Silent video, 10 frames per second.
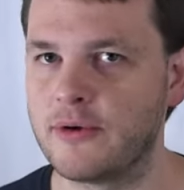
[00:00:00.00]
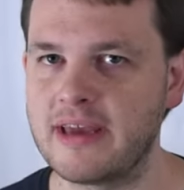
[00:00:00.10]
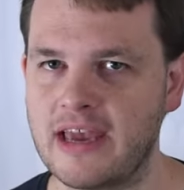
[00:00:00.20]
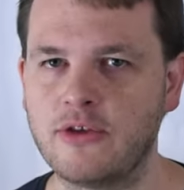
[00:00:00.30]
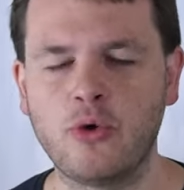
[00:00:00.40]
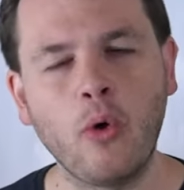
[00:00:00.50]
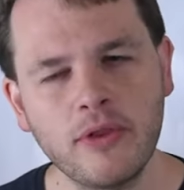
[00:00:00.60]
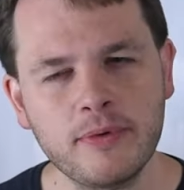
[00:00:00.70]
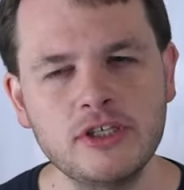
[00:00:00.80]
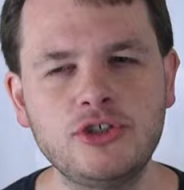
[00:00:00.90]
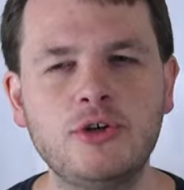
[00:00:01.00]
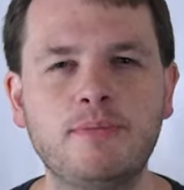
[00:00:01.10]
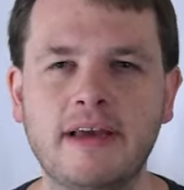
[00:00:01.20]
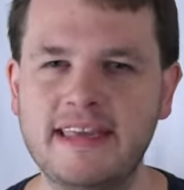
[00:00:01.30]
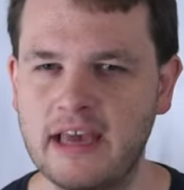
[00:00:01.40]
Okay, the only reason you'd
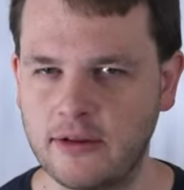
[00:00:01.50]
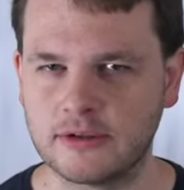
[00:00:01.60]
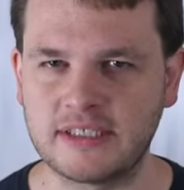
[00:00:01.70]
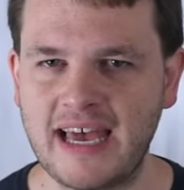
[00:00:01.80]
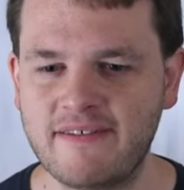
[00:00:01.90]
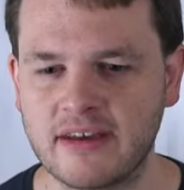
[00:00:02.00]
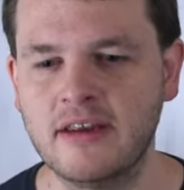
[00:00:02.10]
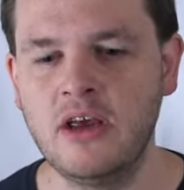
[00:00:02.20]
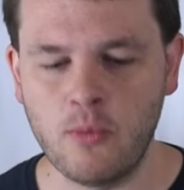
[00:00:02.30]
play yellow seven